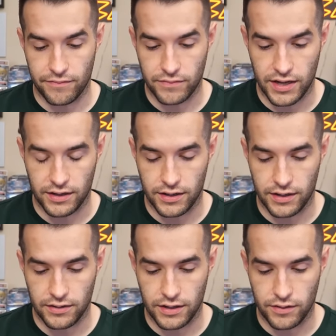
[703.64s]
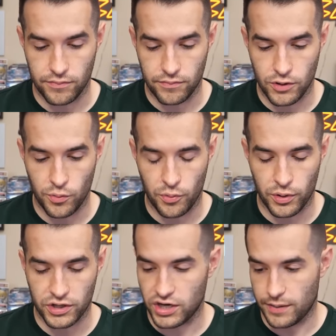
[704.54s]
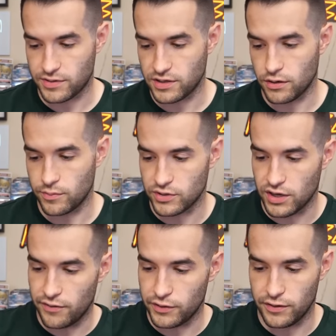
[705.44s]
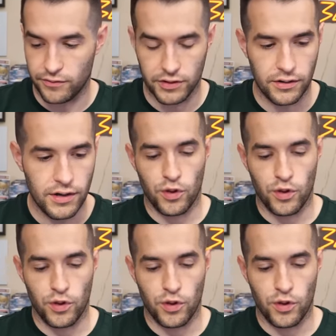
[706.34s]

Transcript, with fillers: that you know, Obi-Wan chops the arms off of in